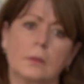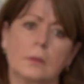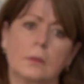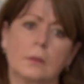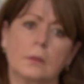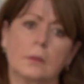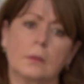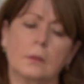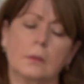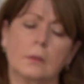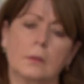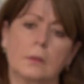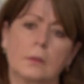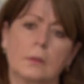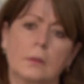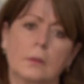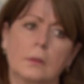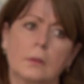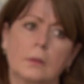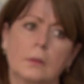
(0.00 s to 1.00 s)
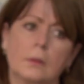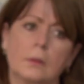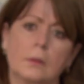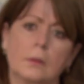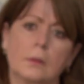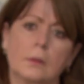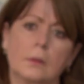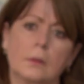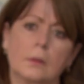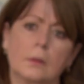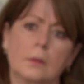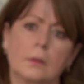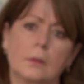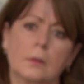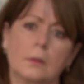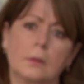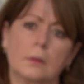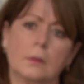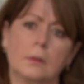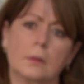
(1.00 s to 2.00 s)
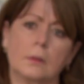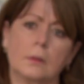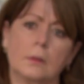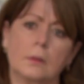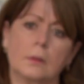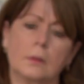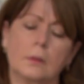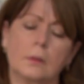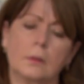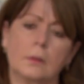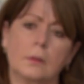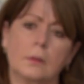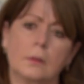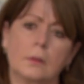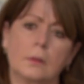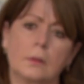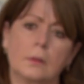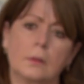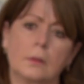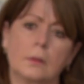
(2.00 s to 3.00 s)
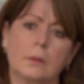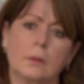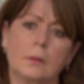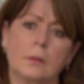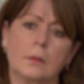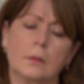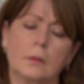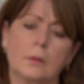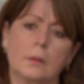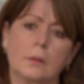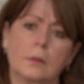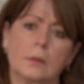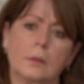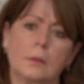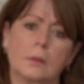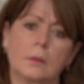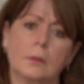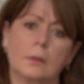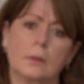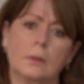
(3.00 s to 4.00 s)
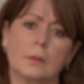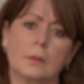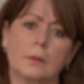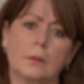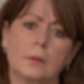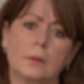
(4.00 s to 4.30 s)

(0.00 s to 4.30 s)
(silent)